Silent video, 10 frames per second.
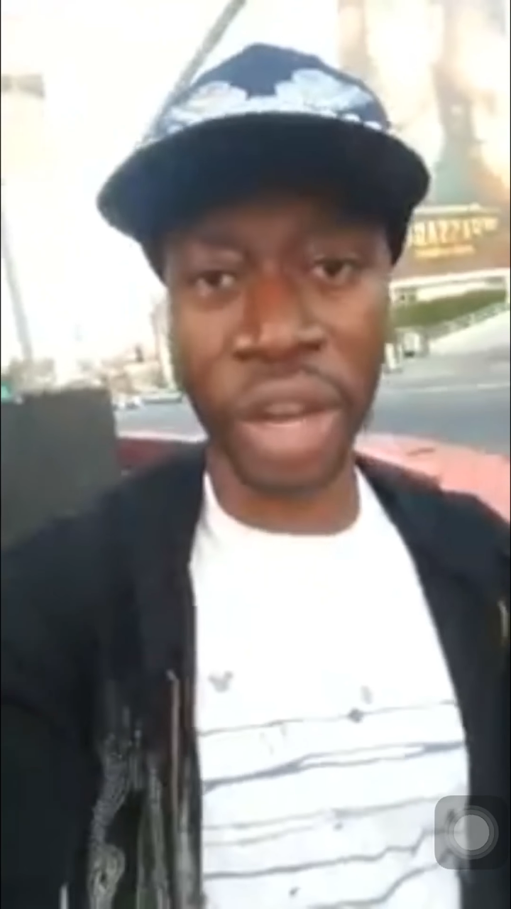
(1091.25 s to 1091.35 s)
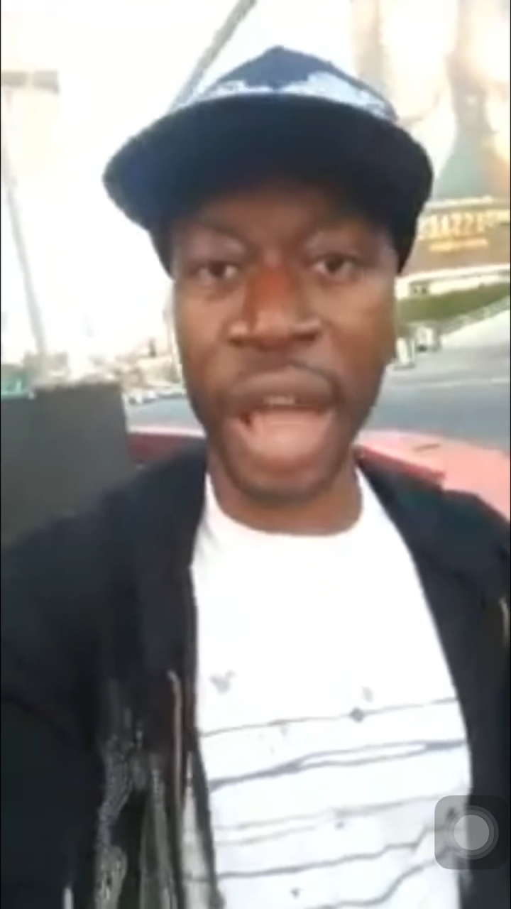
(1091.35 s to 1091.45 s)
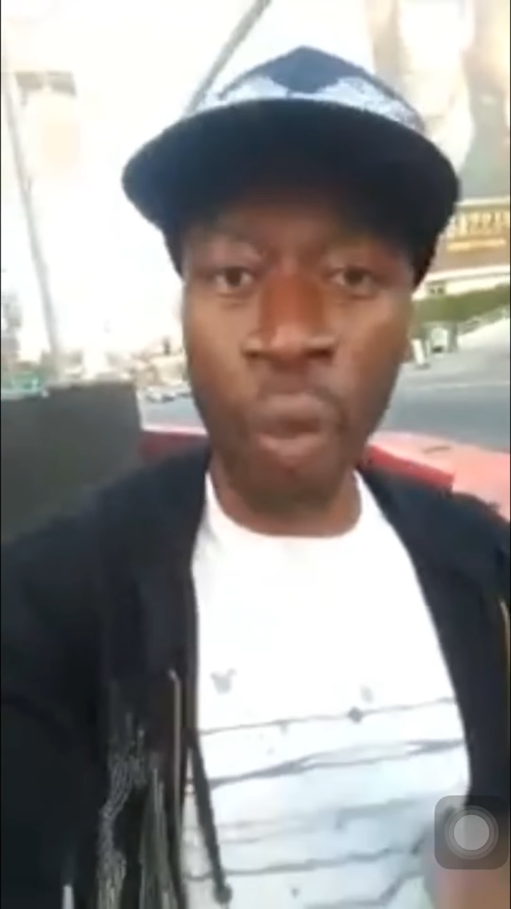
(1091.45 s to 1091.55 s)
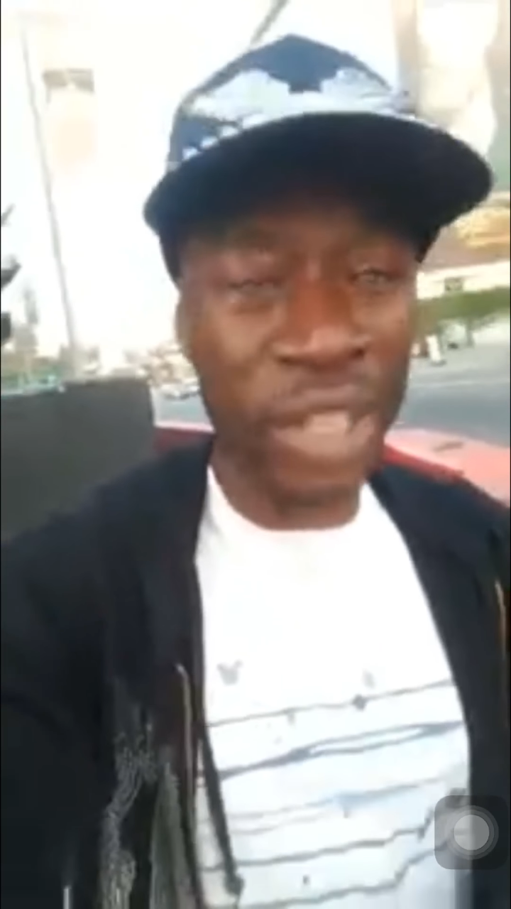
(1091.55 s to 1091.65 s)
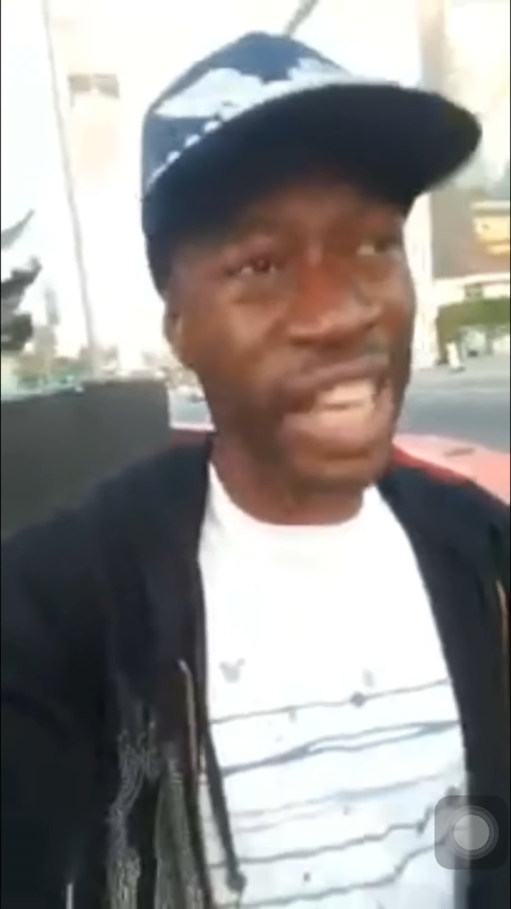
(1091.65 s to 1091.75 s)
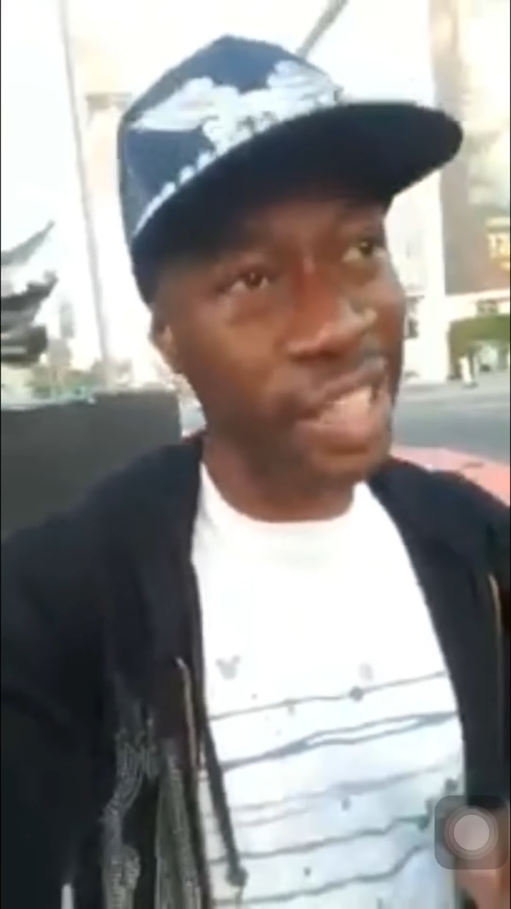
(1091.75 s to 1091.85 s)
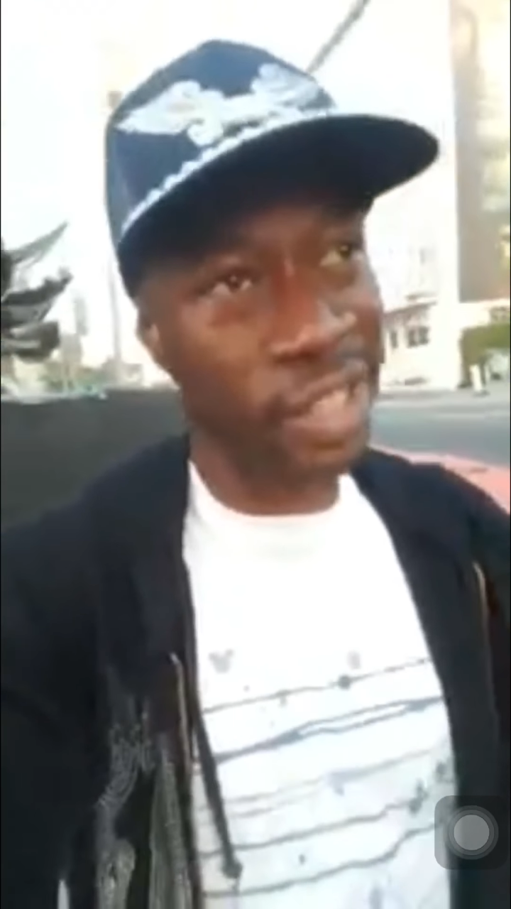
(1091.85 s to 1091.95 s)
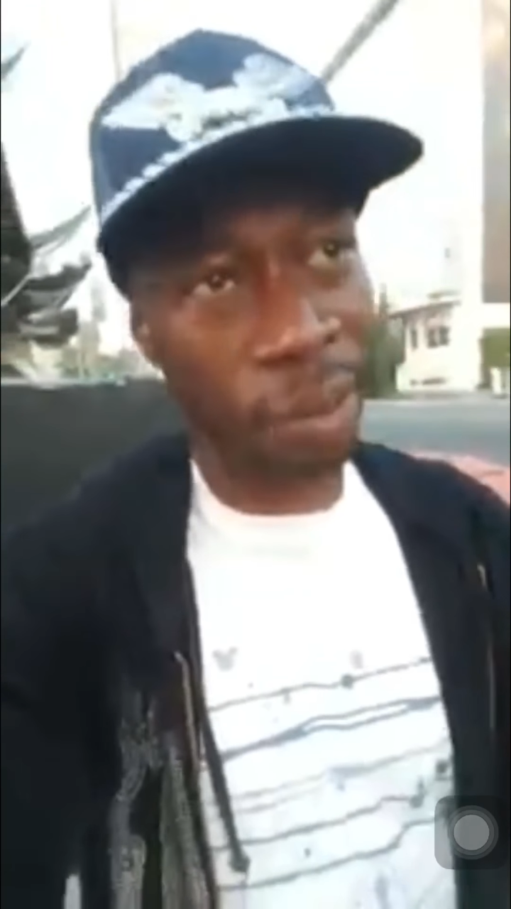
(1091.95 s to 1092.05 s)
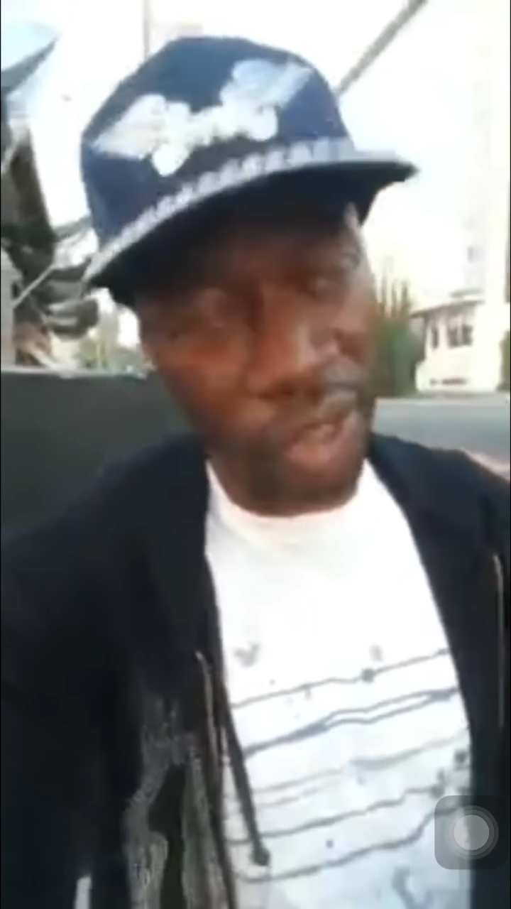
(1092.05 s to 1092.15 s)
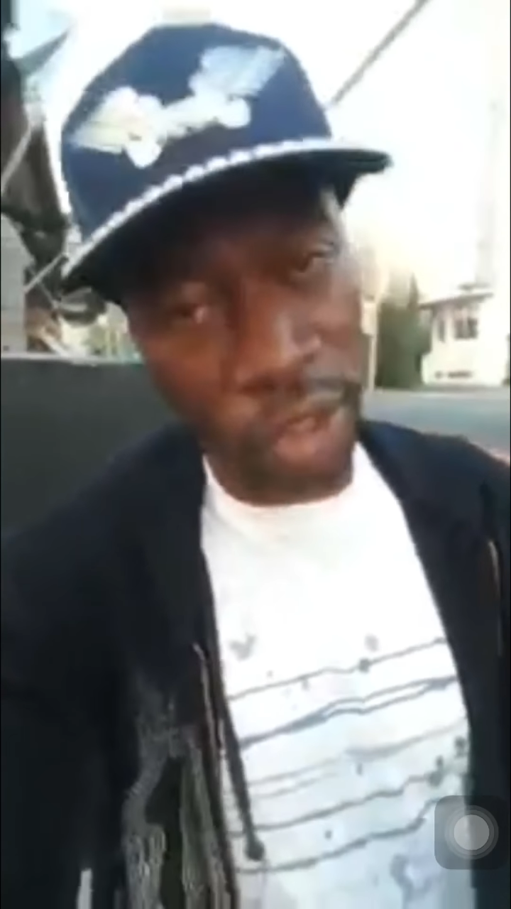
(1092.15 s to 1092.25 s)
and what they
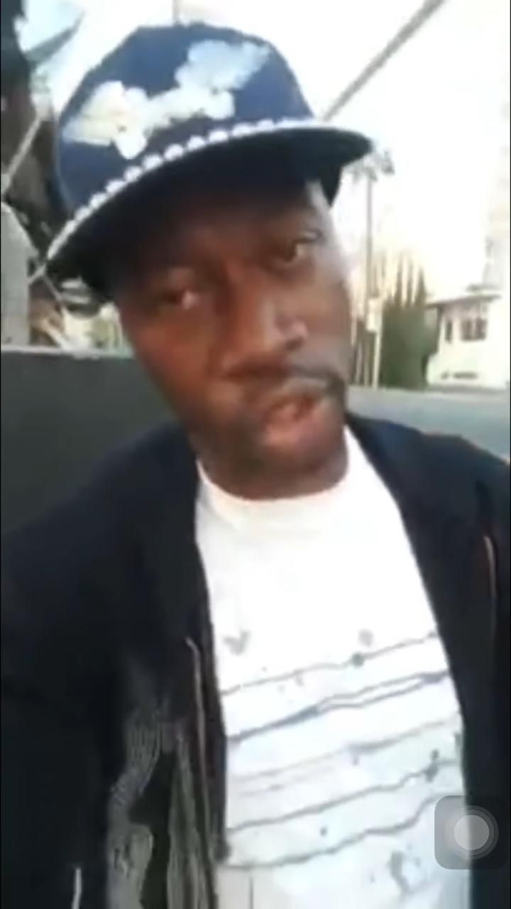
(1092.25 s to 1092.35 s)
attempted to